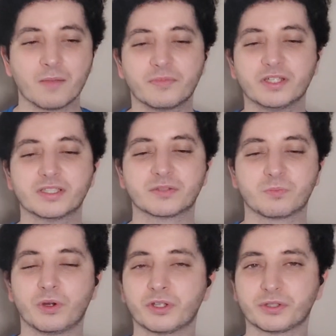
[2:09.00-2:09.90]
This is
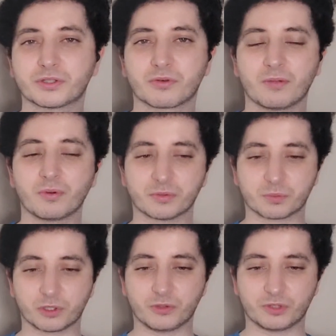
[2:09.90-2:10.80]
one of these great moments
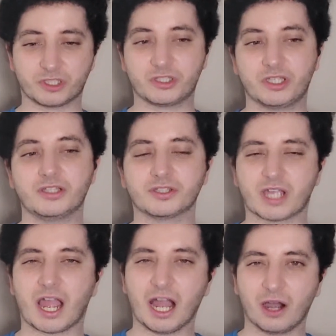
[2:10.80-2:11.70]
where you see just
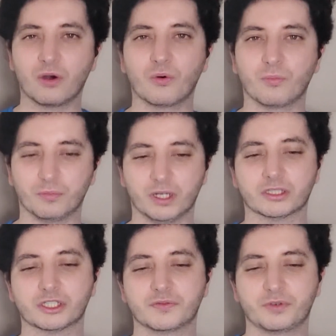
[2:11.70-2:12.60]
how
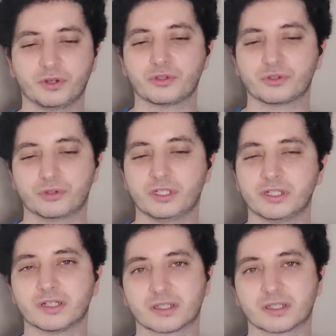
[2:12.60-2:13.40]
much Fiona truly does